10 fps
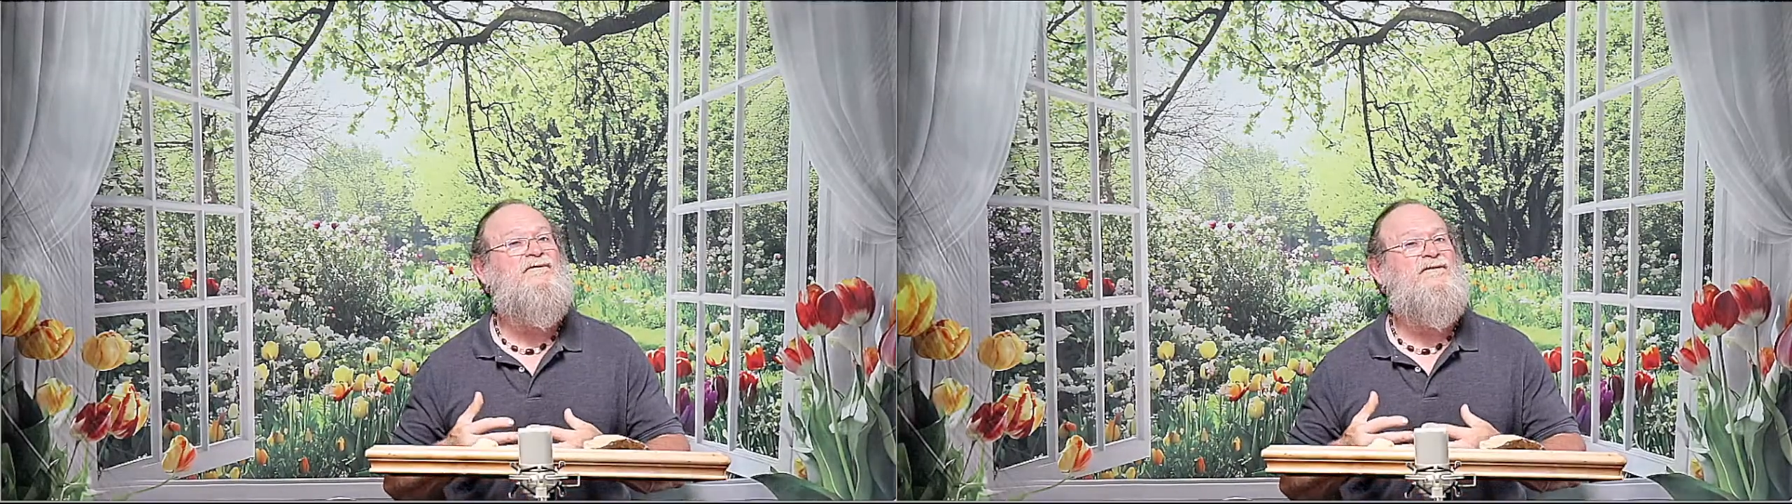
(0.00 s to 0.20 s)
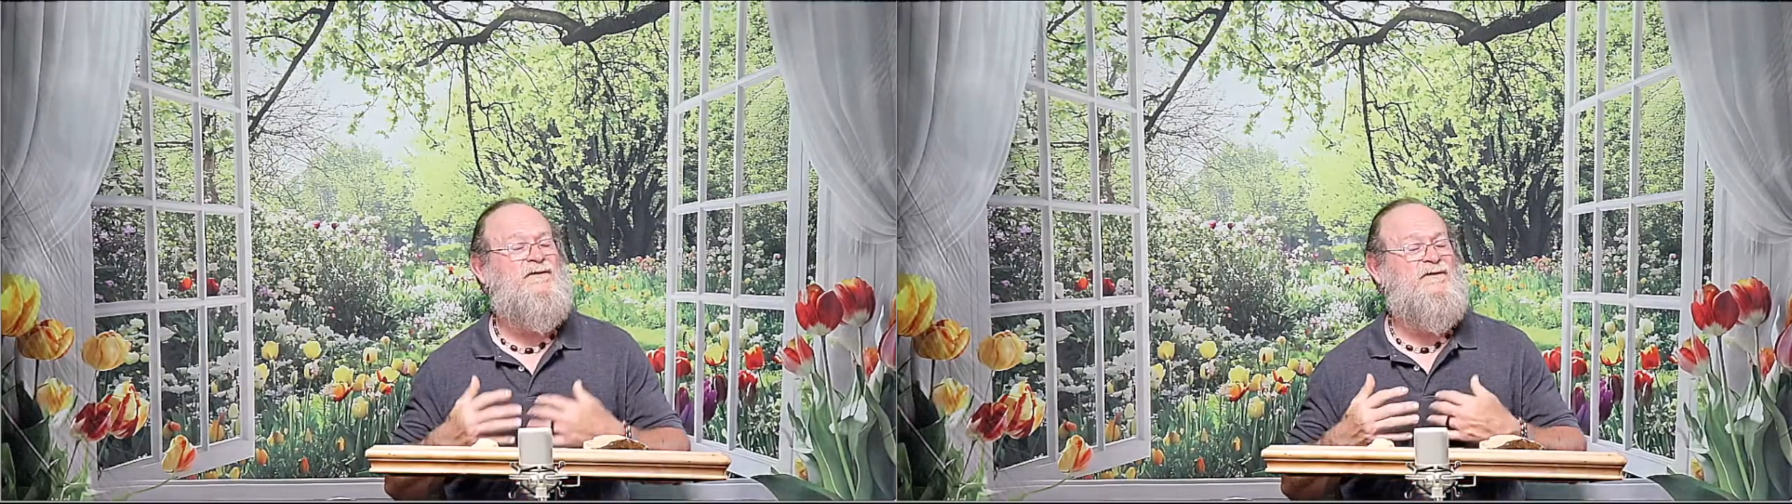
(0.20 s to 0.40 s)

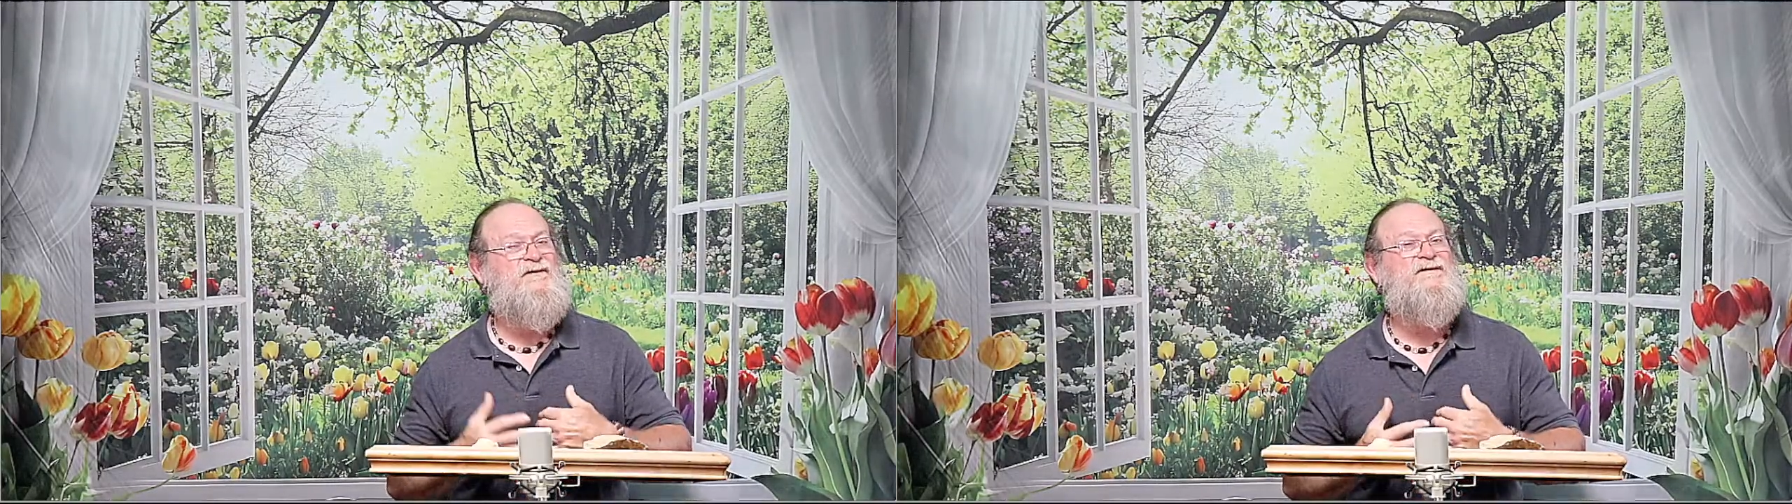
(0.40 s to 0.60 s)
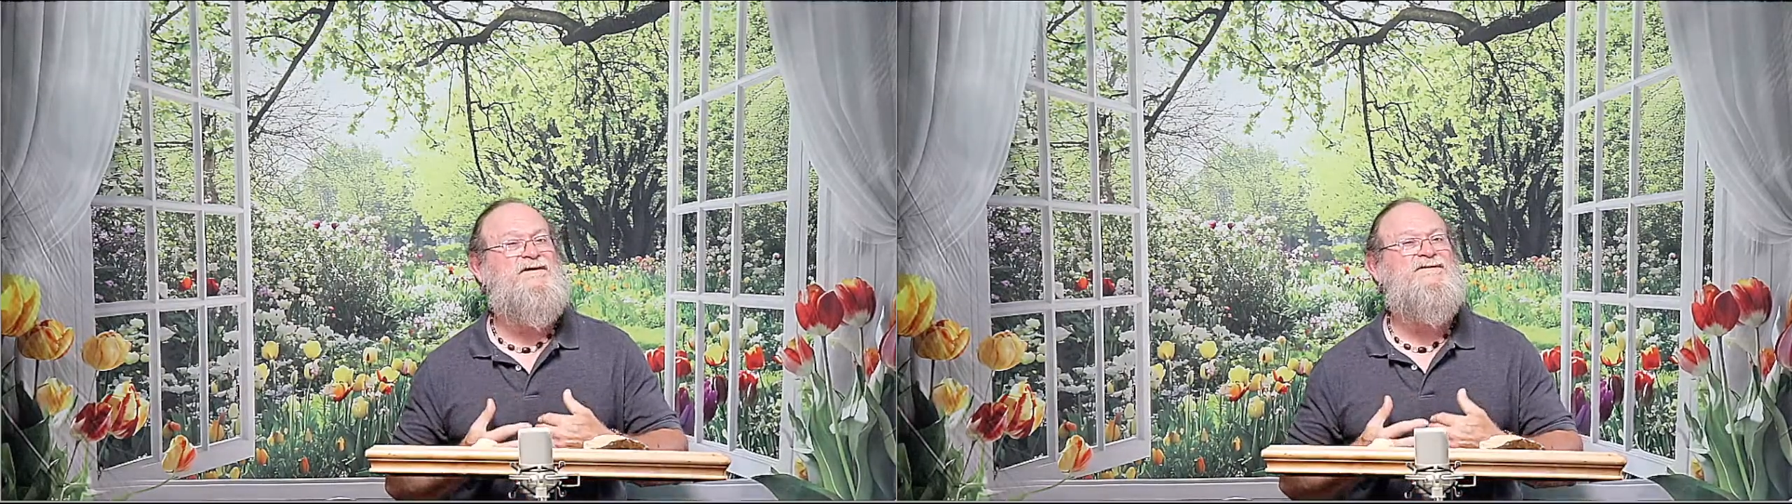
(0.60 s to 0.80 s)
the
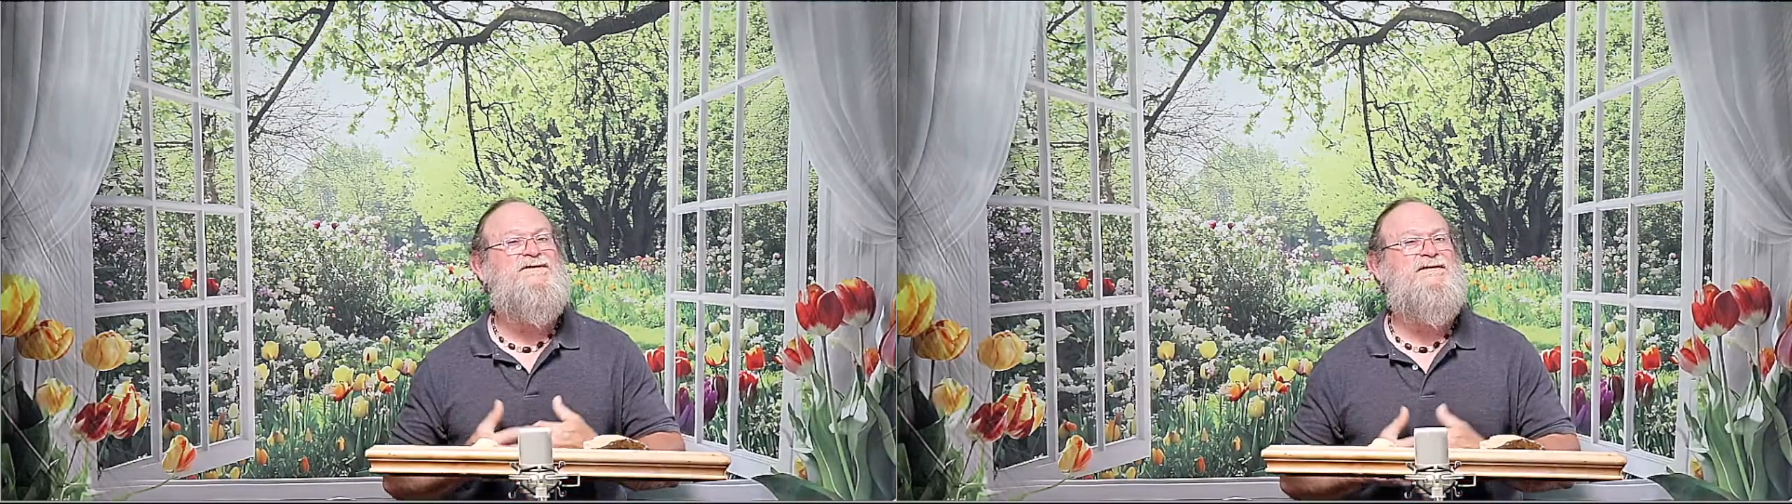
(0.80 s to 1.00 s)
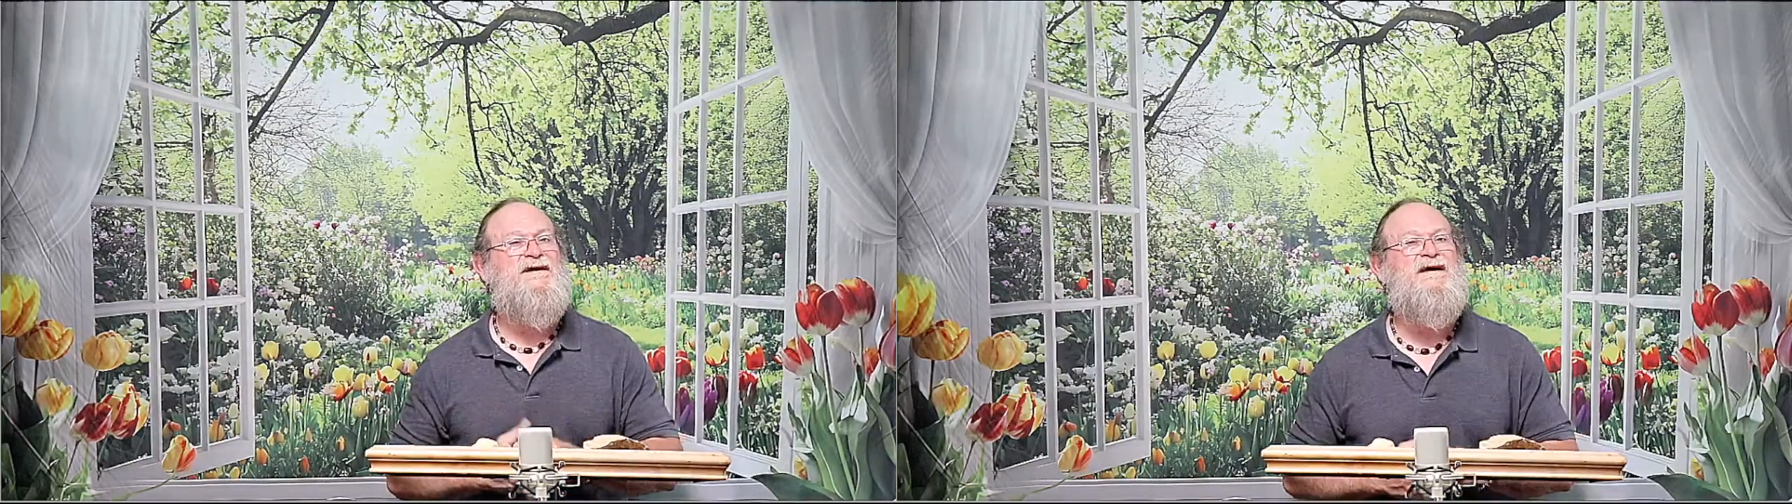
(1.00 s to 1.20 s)
physician to
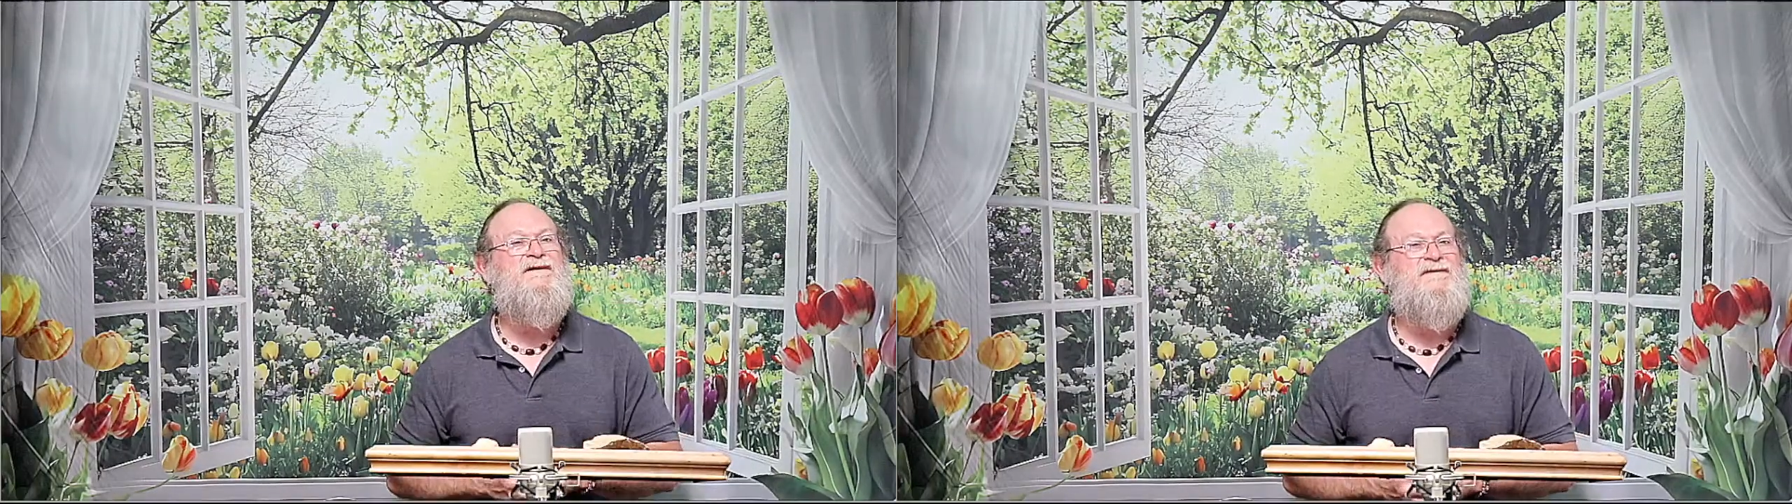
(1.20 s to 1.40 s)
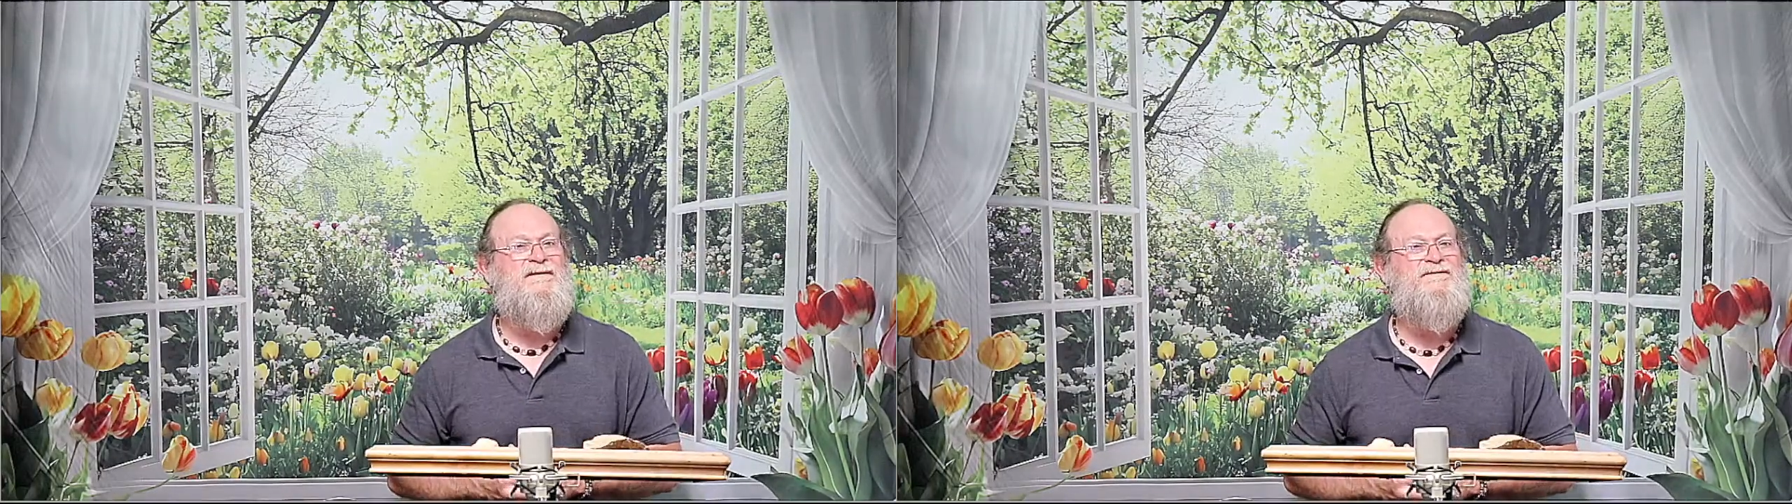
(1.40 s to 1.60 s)
heal
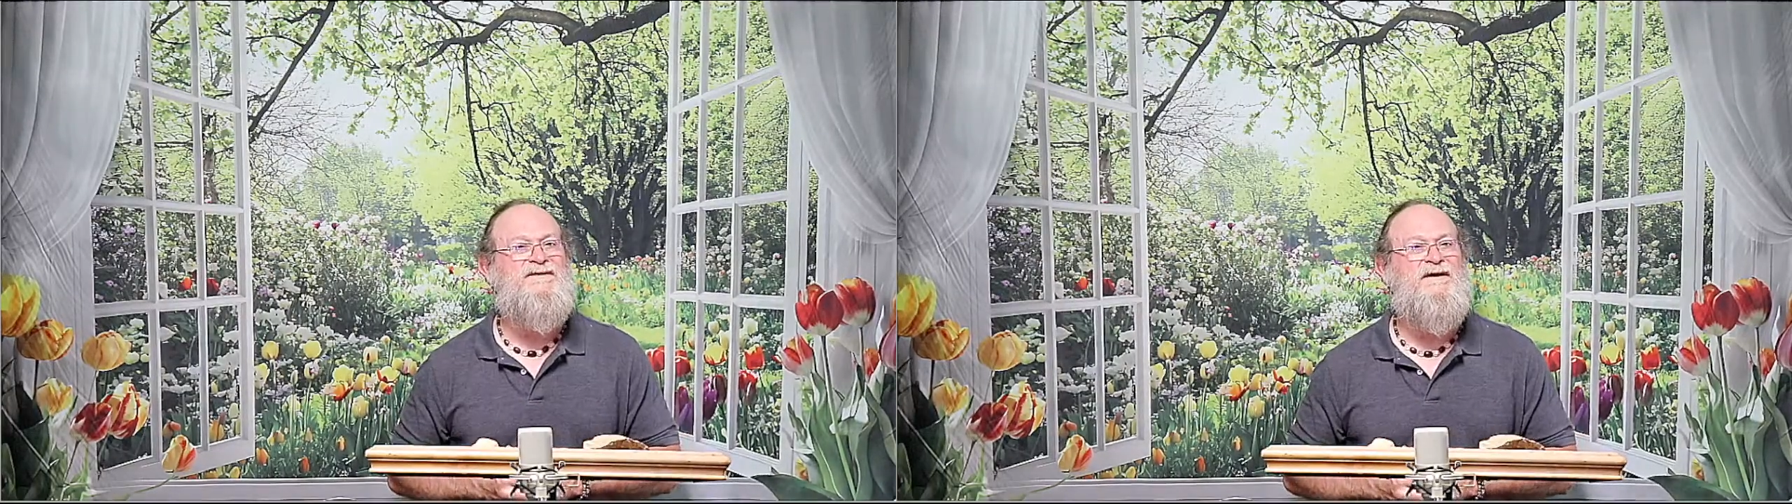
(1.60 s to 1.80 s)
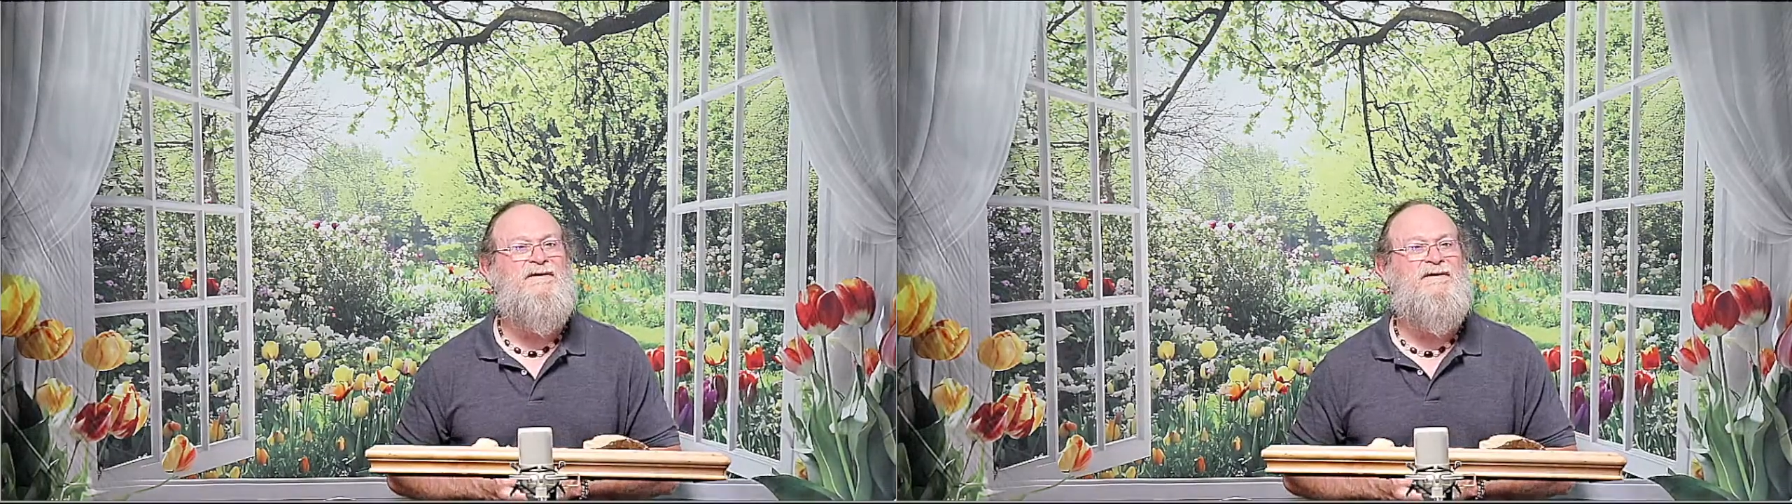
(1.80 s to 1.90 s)
themselves?